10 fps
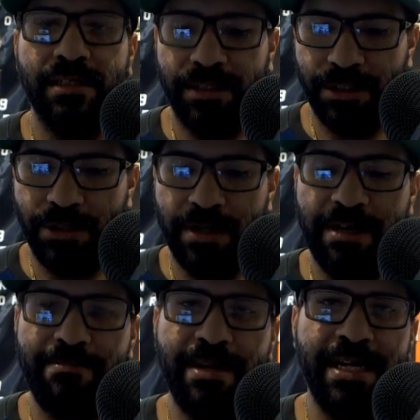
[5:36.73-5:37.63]
You know,
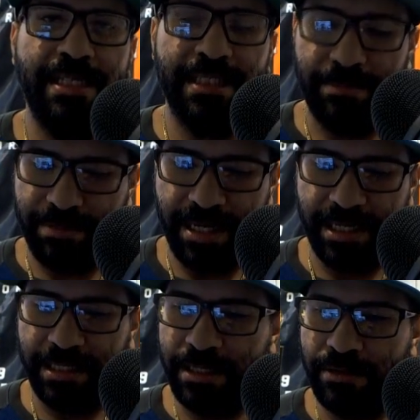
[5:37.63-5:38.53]
everybody except,
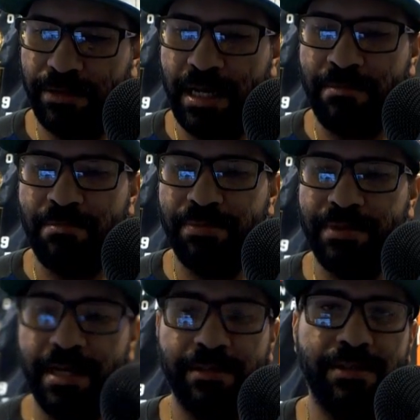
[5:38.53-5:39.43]
like, you know, I'm going to put
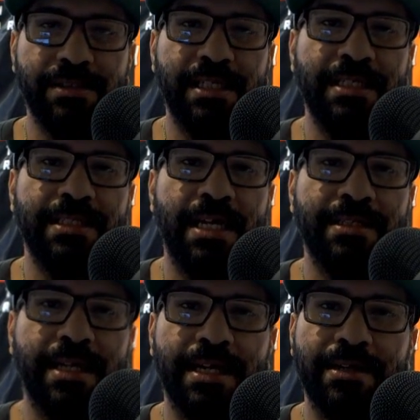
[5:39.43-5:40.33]
it out there,
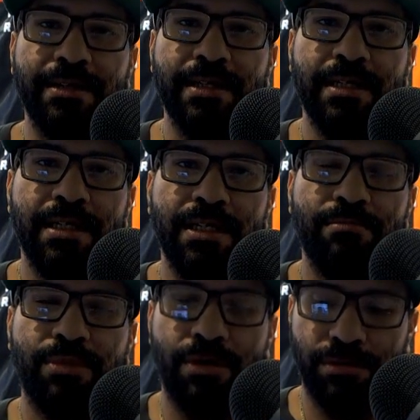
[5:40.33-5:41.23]
Santander.
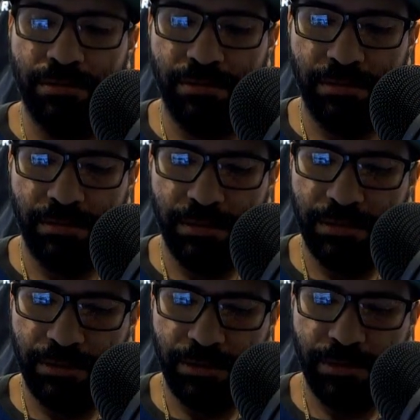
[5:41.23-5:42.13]
Bro,
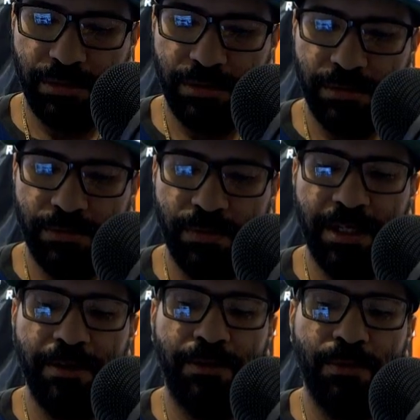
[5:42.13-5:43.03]

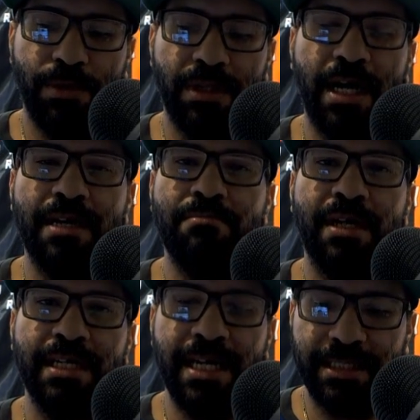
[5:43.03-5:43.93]
we threw a lot of
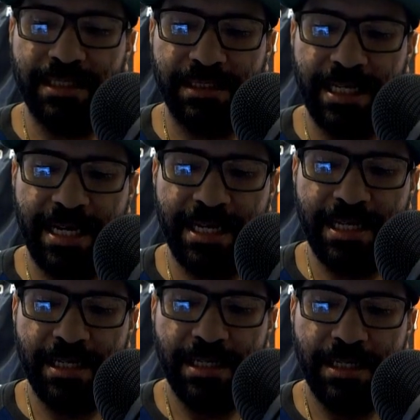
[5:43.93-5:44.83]
money at this guy.
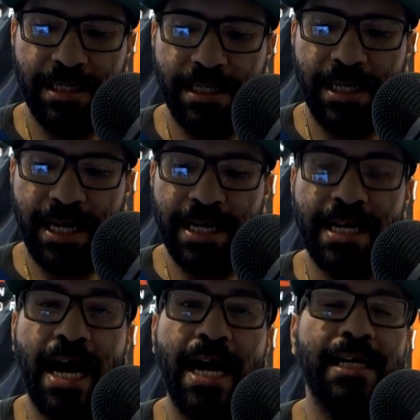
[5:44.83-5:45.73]
And
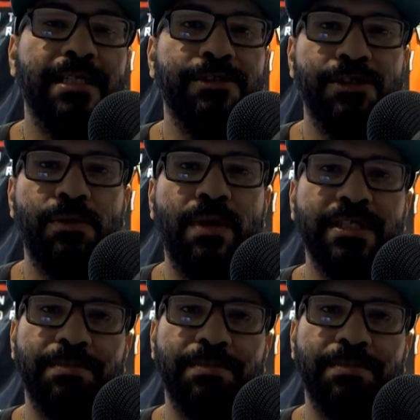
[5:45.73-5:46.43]
you know what?